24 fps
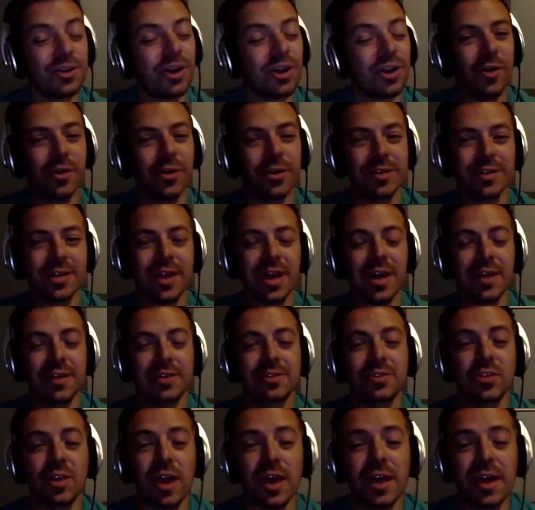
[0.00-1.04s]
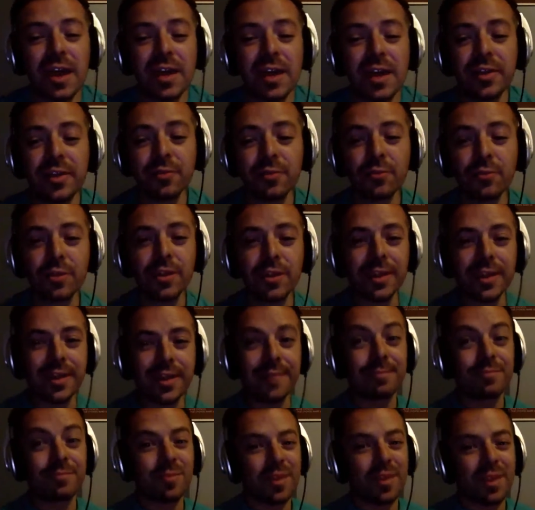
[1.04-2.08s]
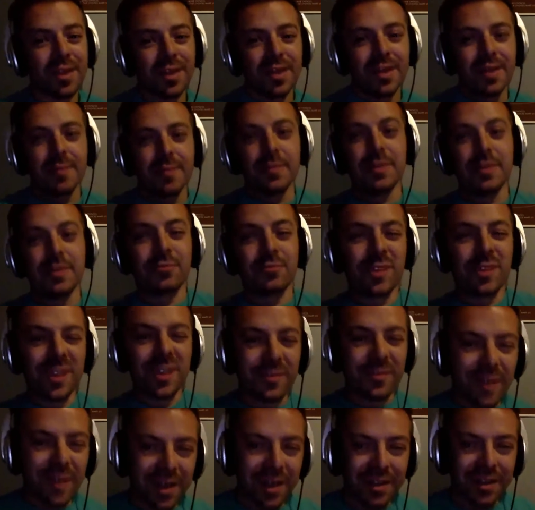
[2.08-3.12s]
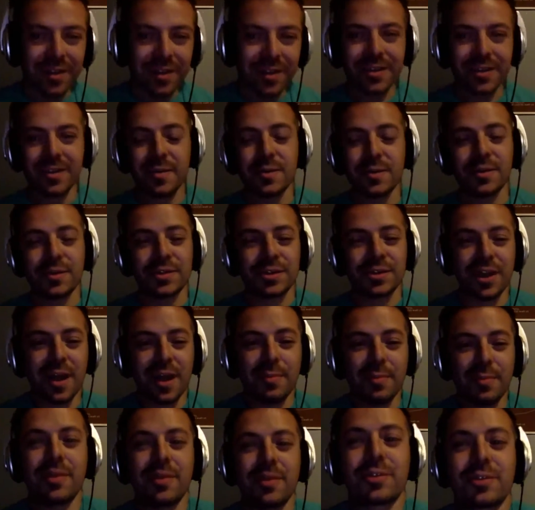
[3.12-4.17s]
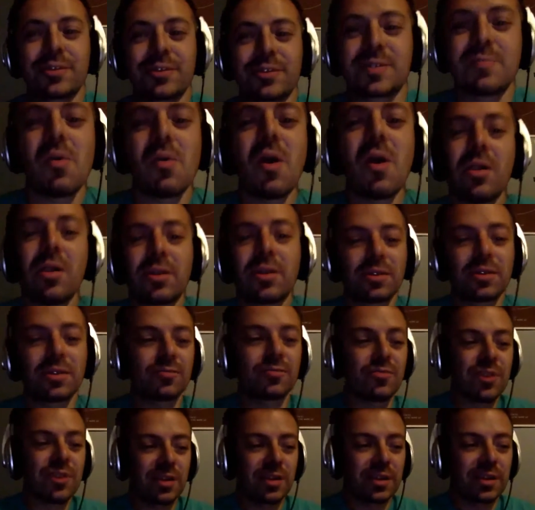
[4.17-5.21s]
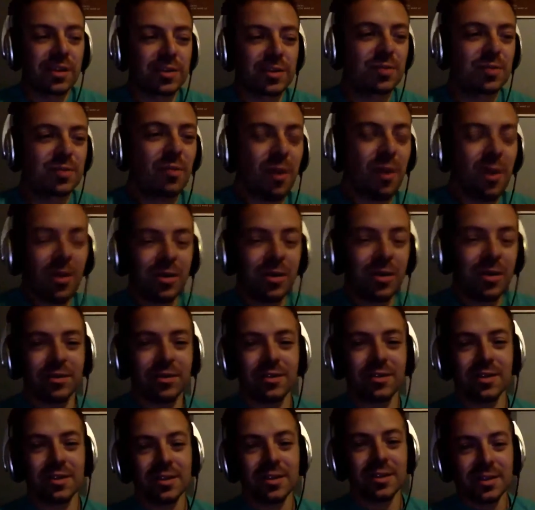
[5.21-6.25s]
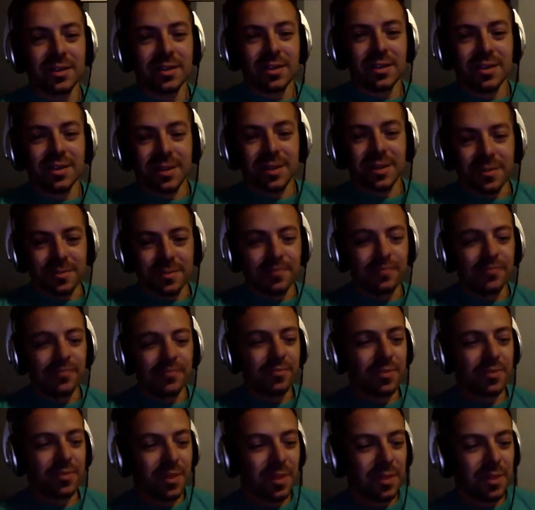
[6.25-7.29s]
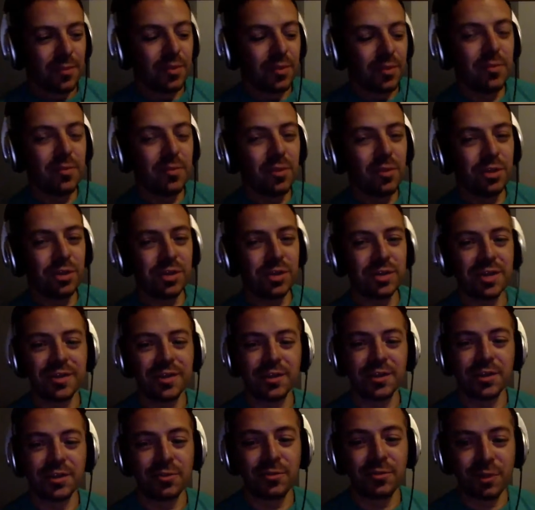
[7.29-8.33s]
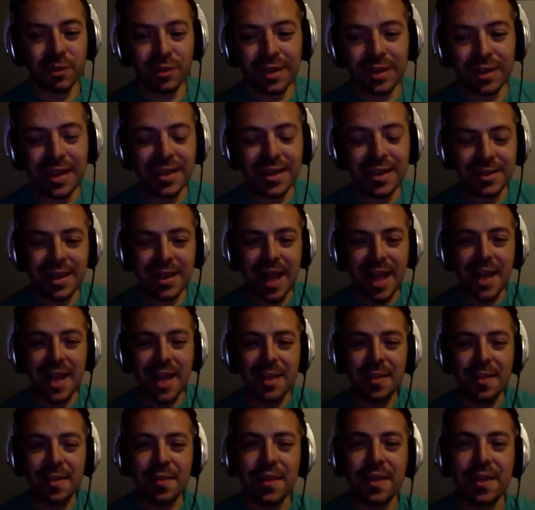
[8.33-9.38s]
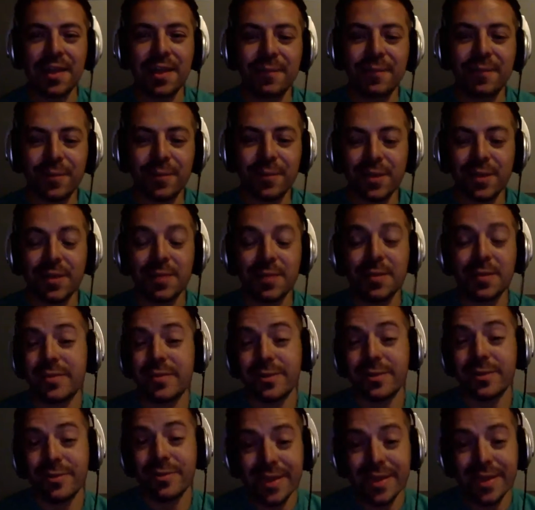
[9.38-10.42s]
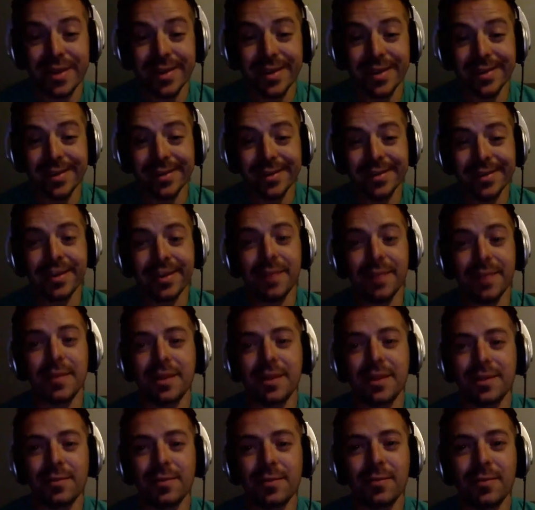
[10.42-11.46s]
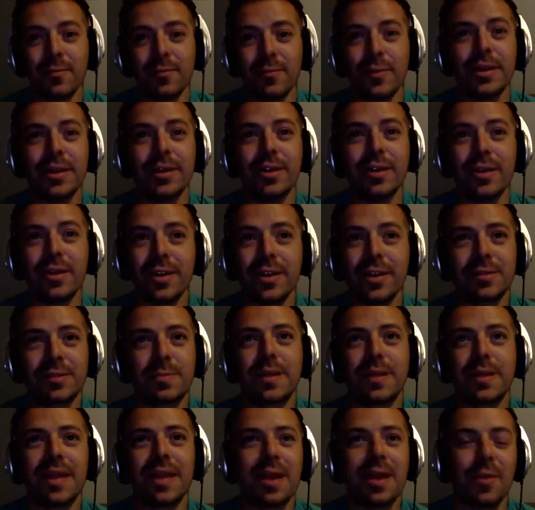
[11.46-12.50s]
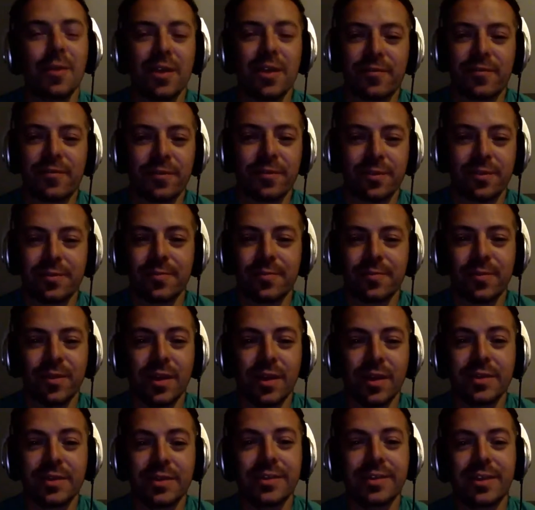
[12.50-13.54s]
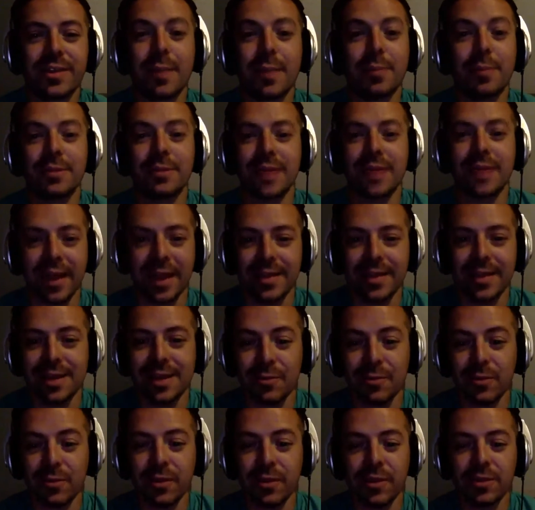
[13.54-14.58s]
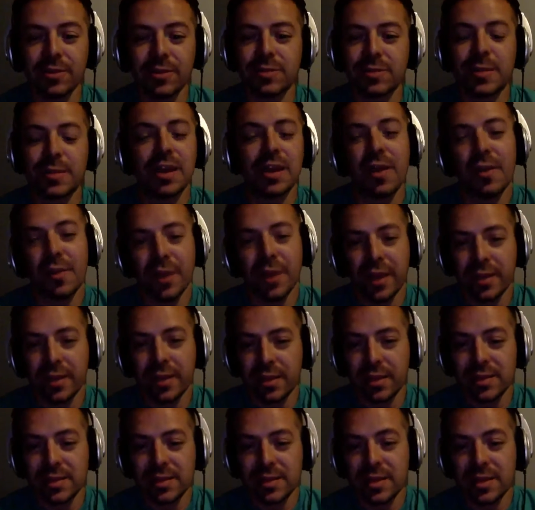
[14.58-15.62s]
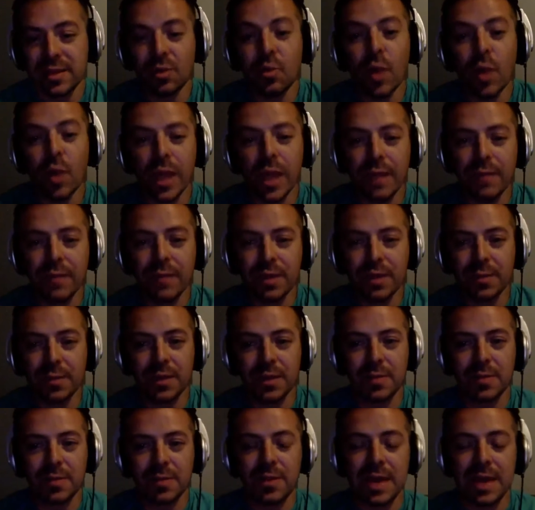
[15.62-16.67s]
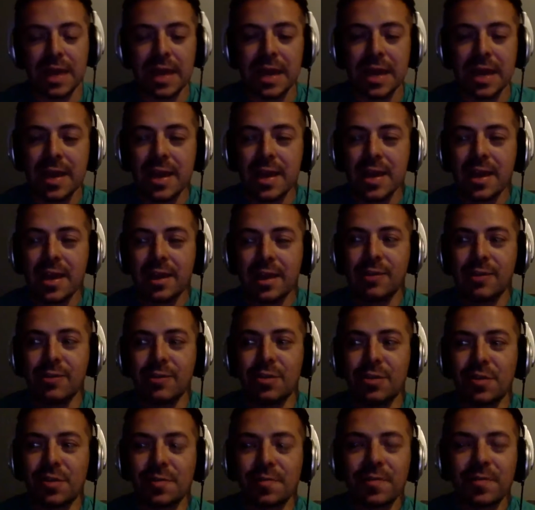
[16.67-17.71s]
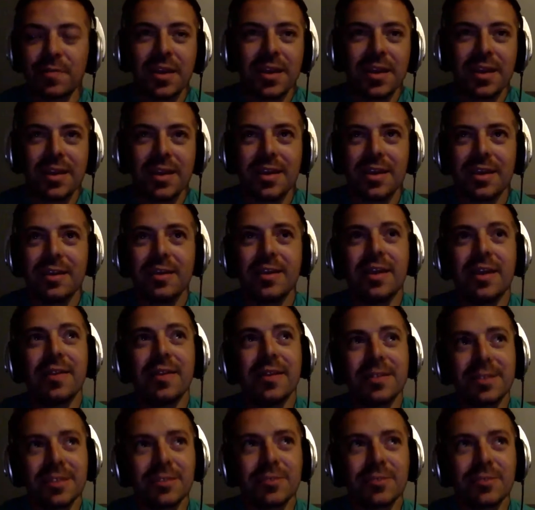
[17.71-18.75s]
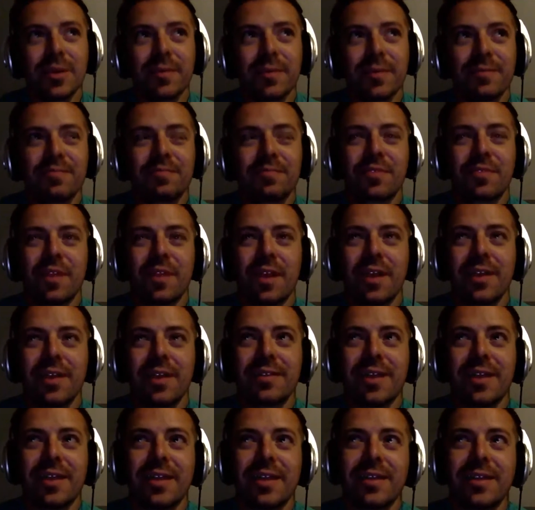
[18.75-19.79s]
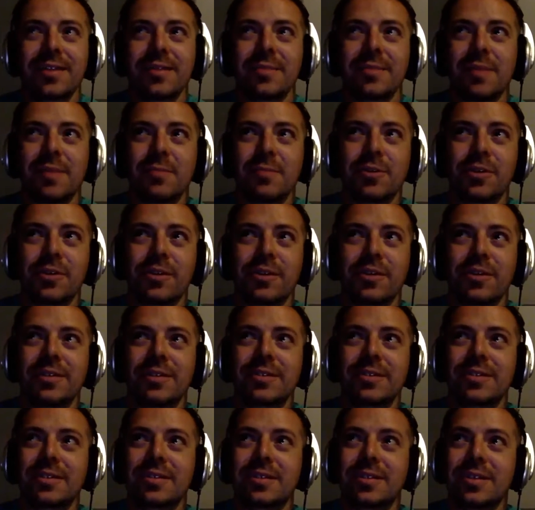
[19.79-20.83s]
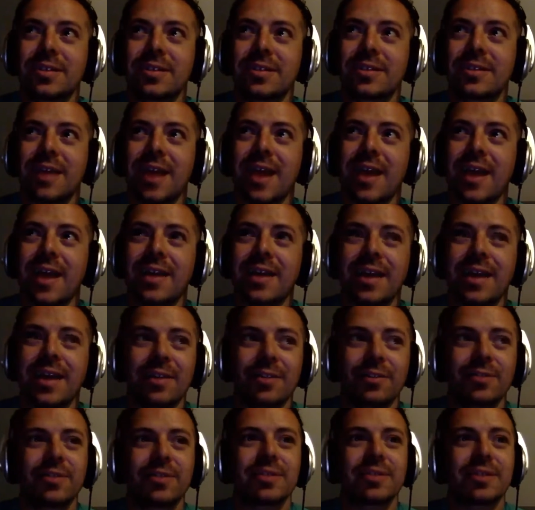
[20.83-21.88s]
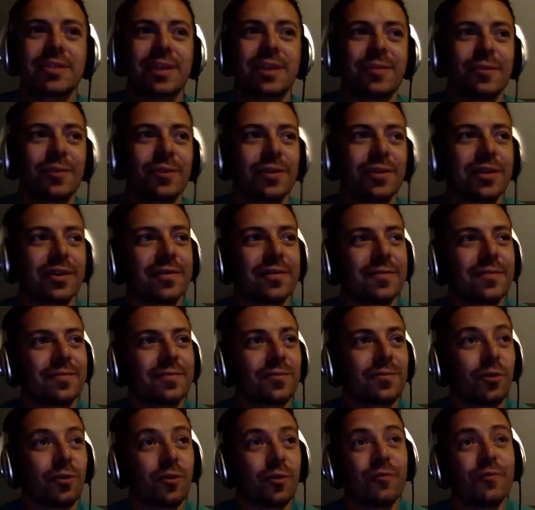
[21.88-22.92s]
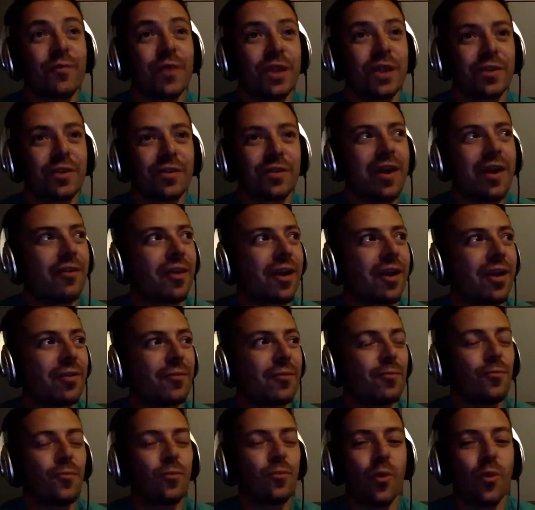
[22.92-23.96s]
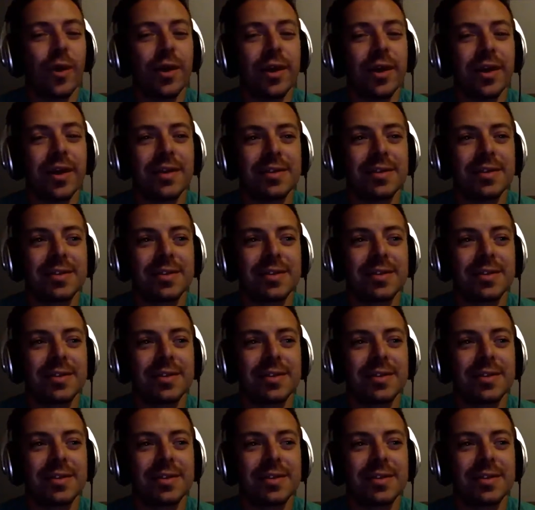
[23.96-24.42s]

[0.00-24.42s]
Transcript: No, it's not. So, and they're really, Ring of Honor, and maybe there's a couple other really small promotions out there. There really isn't anything for the WWE. It's been that way for a couple decades now. Really, there's been nothing in the way of the WWE. And this is what I'm trying to decide or discover or figure out what